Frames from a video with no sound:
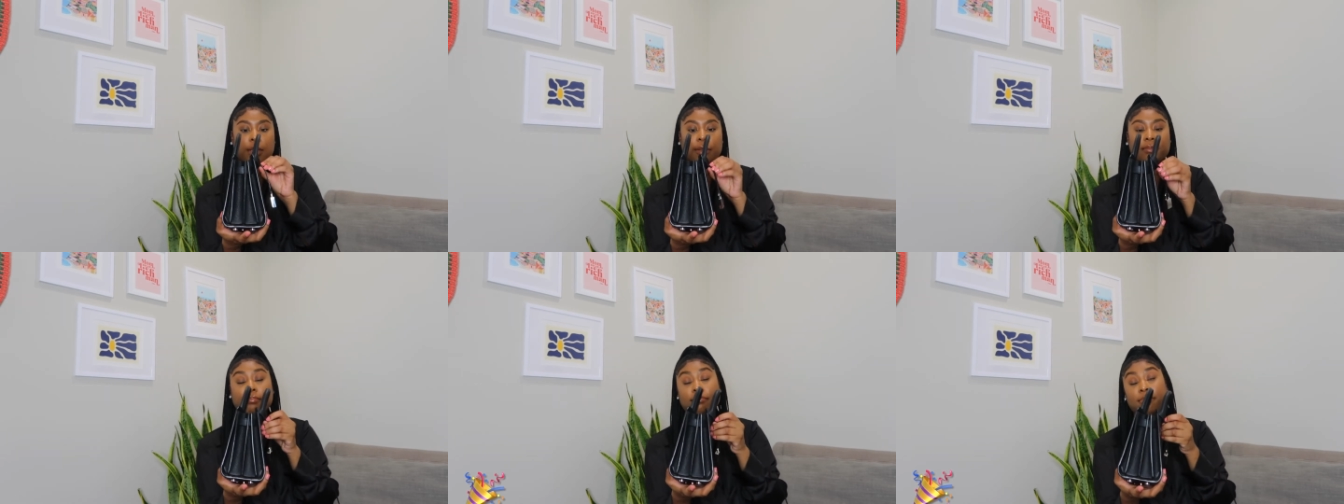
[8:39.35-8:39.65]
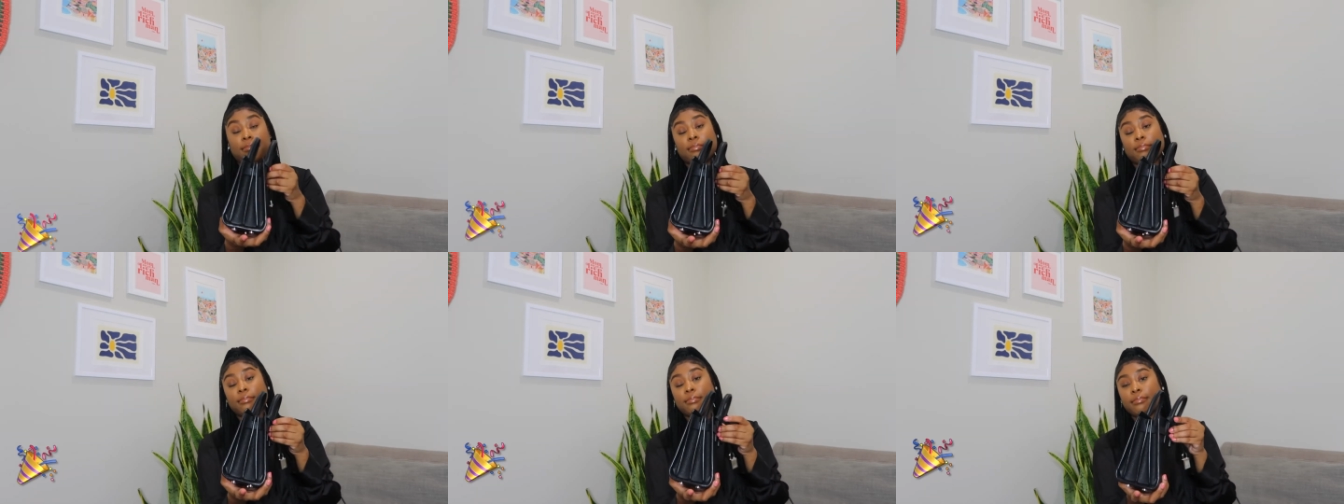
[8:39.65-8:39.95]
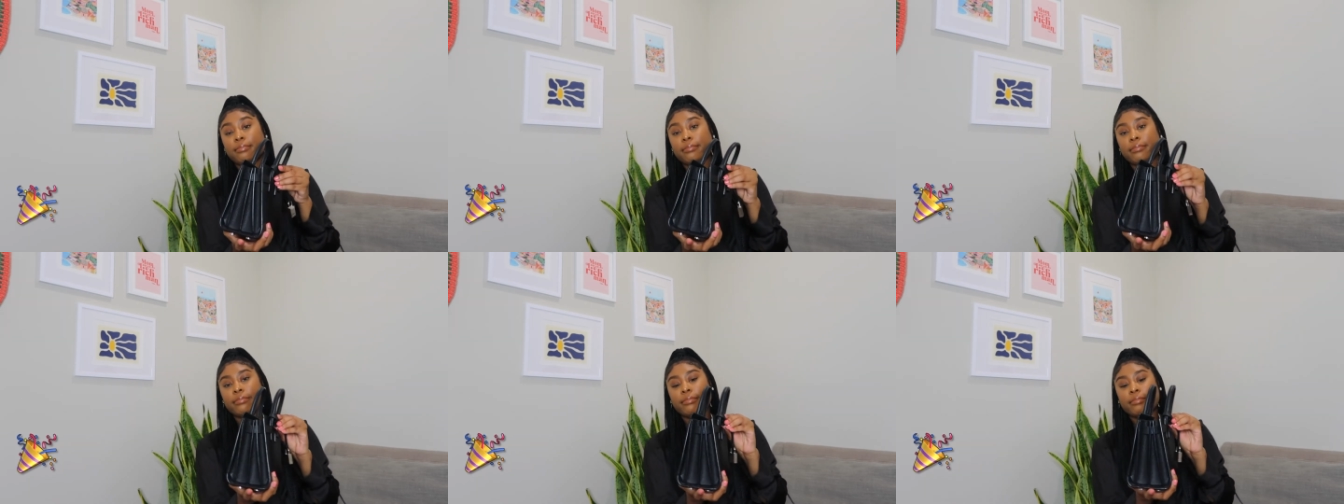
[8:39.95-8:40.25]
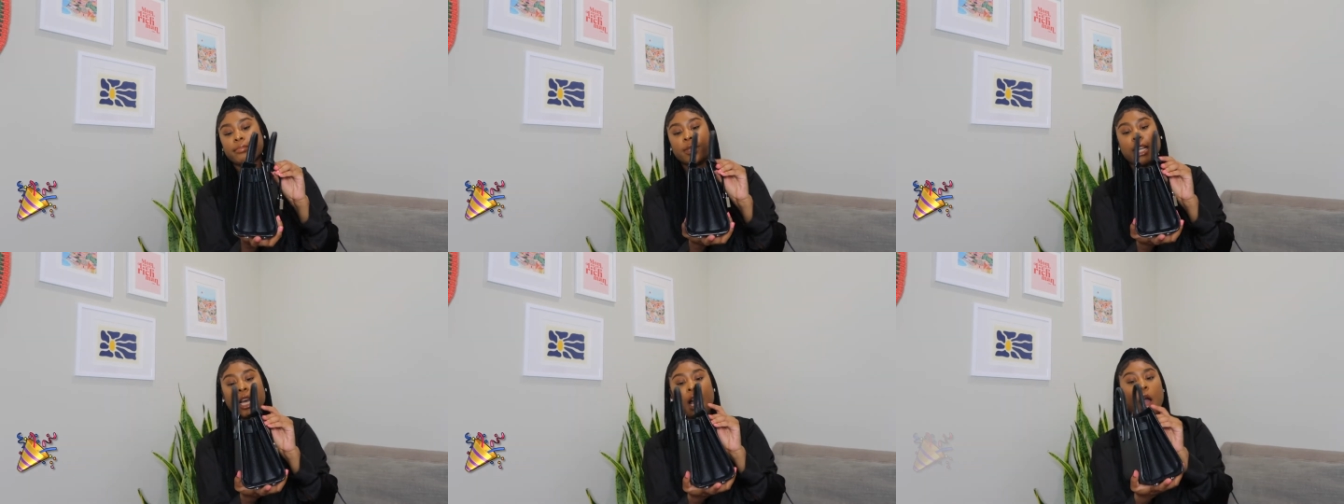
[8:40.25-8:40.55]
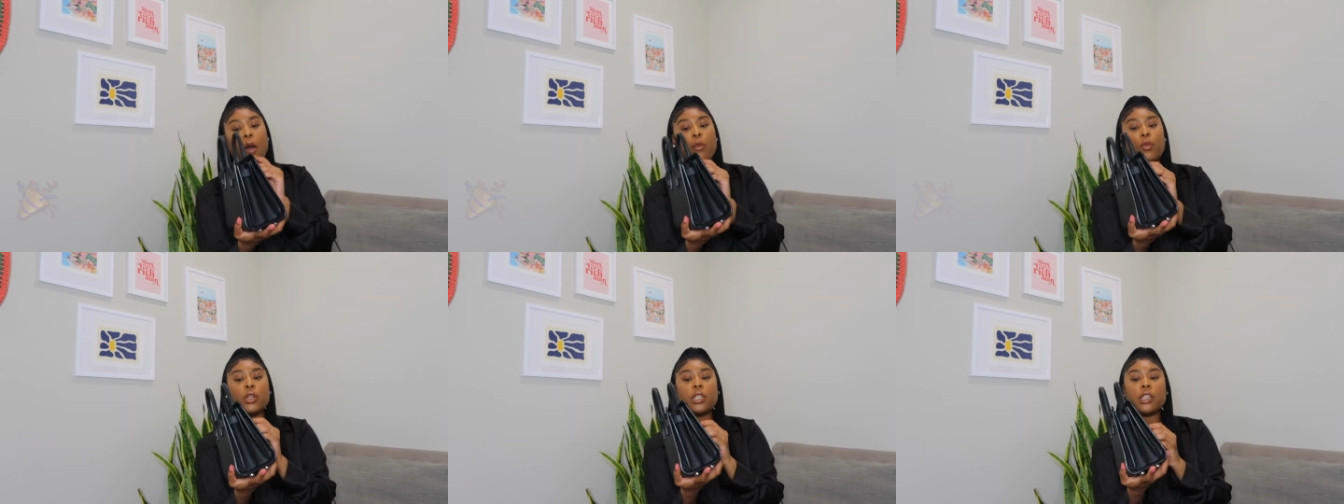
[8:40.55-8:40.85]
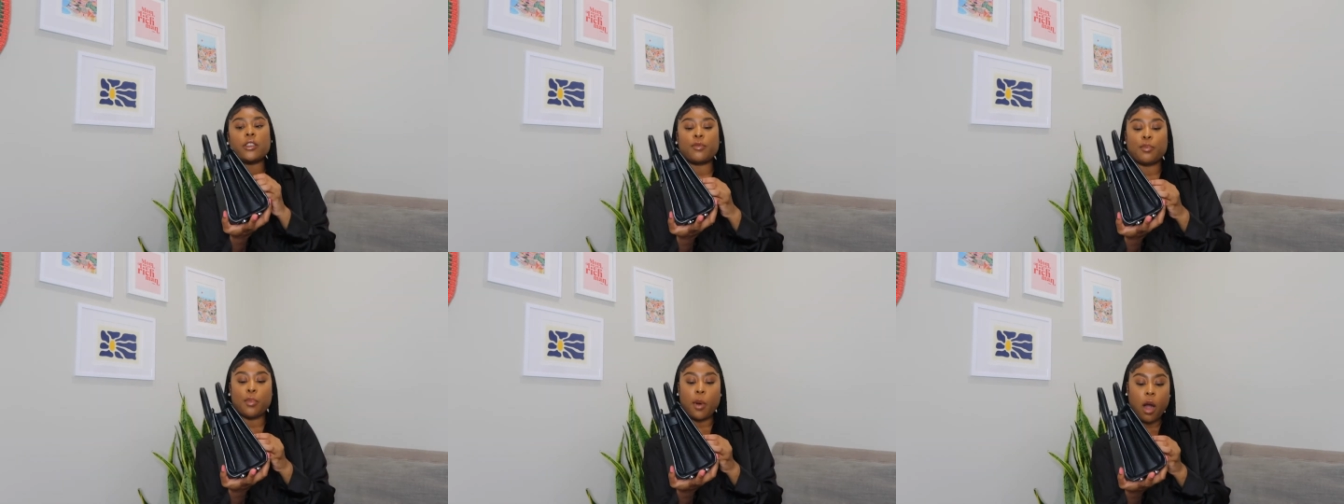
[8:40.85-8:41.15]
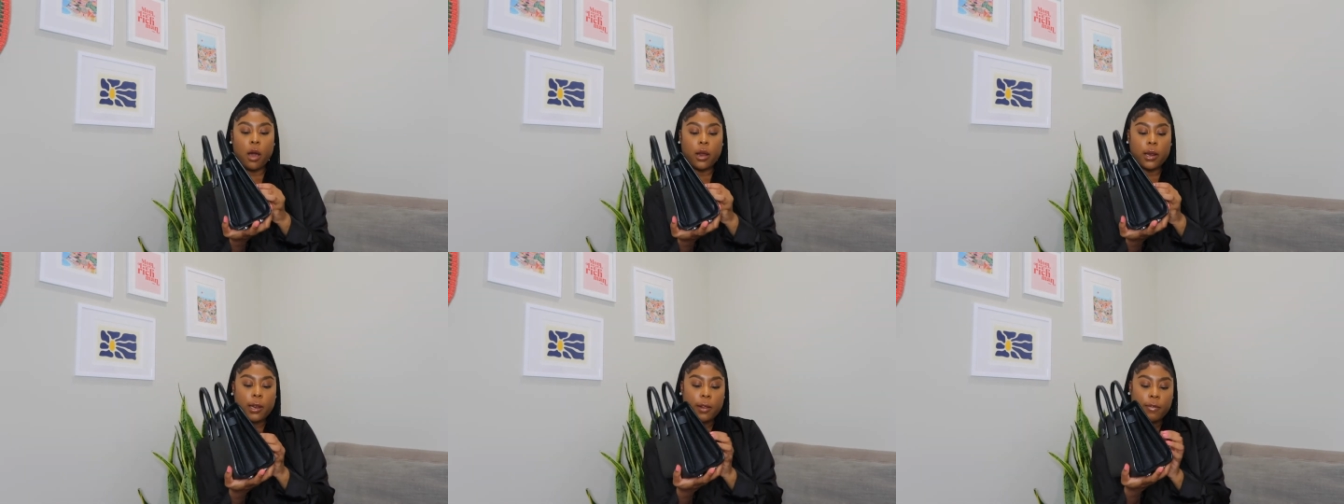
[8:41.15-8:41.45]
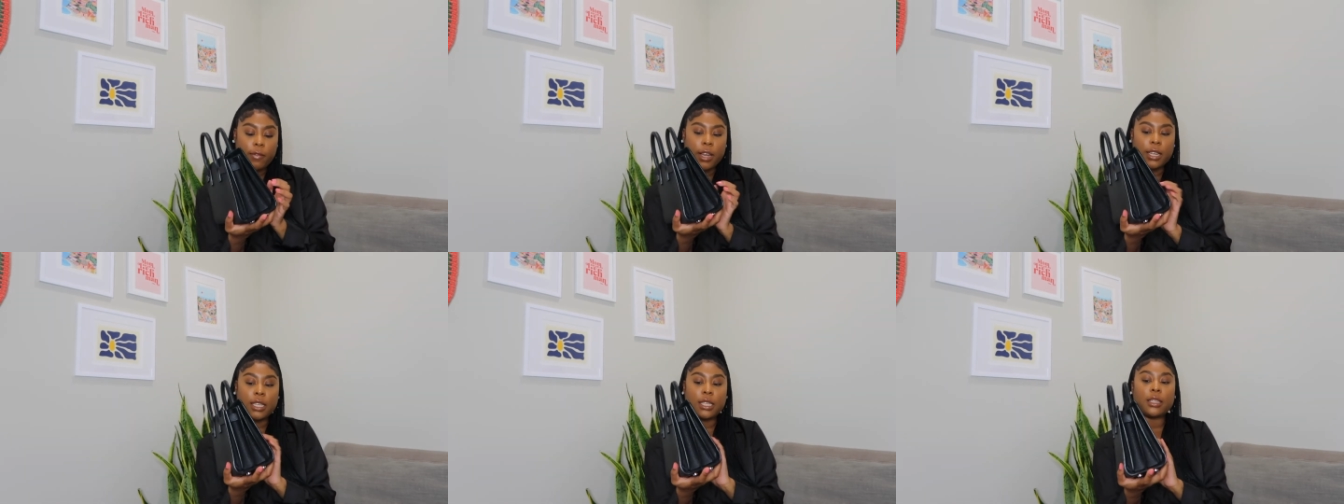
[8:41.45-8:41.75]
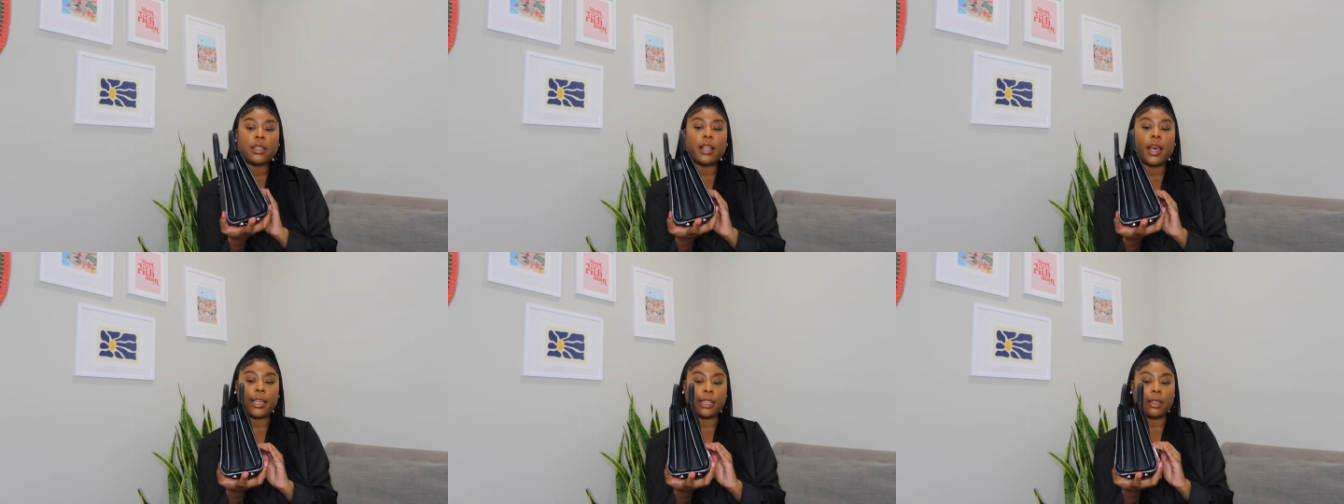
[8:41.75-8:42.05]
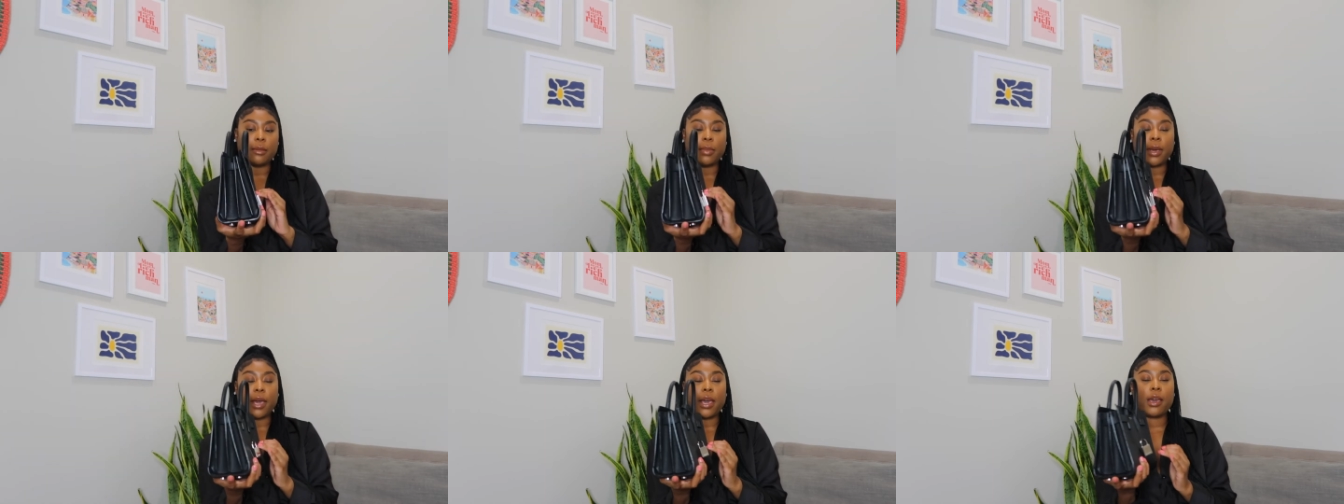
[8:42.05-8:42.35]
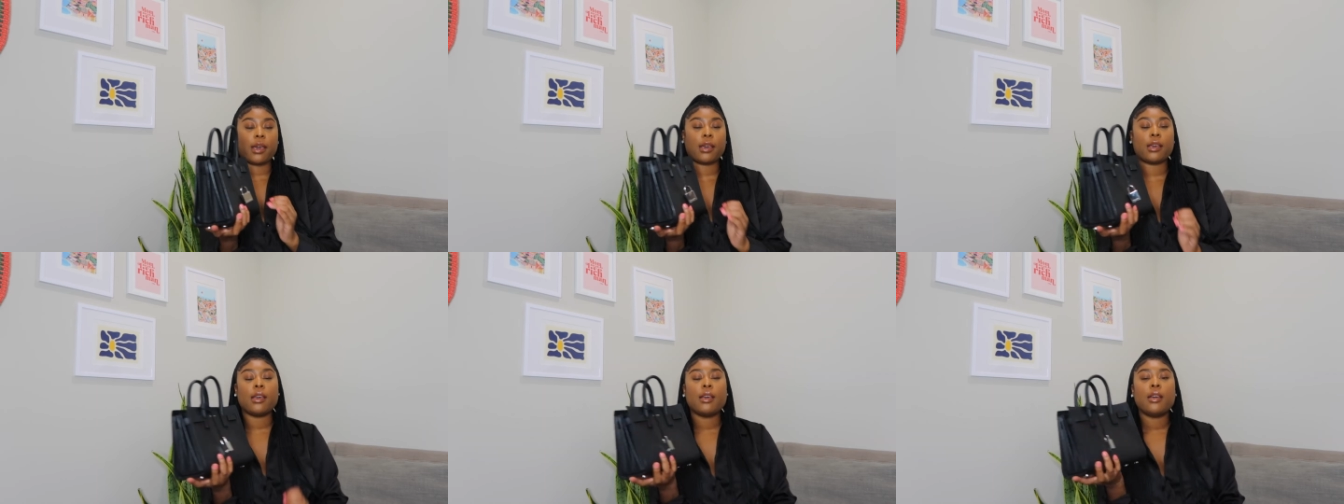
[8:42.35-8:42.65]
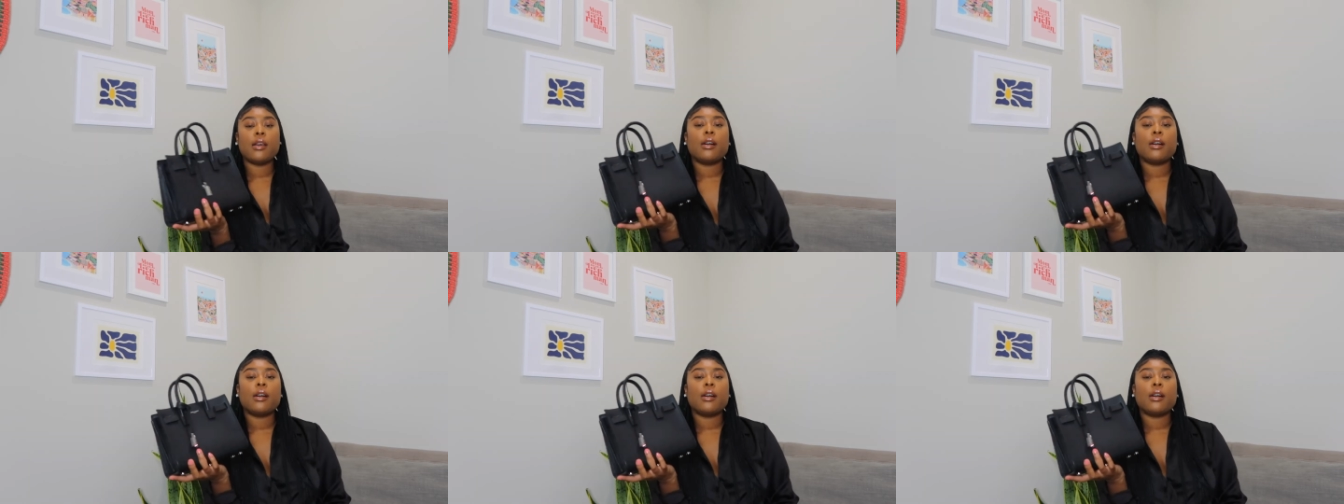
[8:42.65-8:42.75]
I wouldn't have bought it if I didn't like the bag.